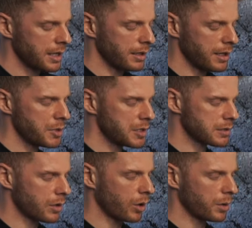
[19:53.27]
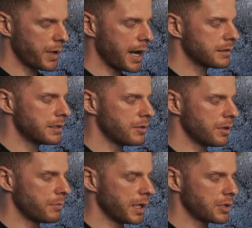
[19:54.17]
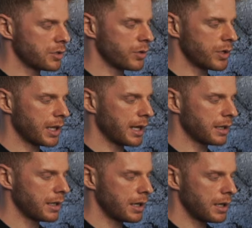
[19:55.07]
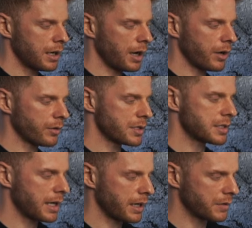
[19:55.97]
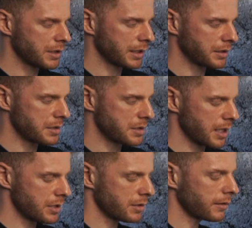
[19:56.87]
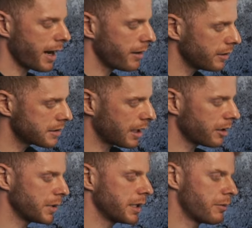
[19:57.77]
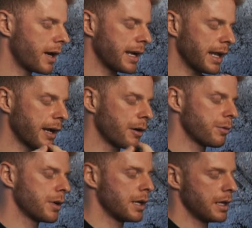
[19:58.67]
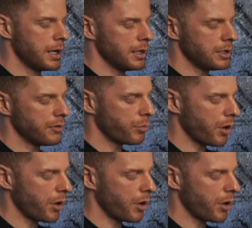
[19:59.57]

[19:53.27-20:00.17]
let me just call it back to you and make sure that I understand everything at this stage. So Larry, you're telling me that right now you have a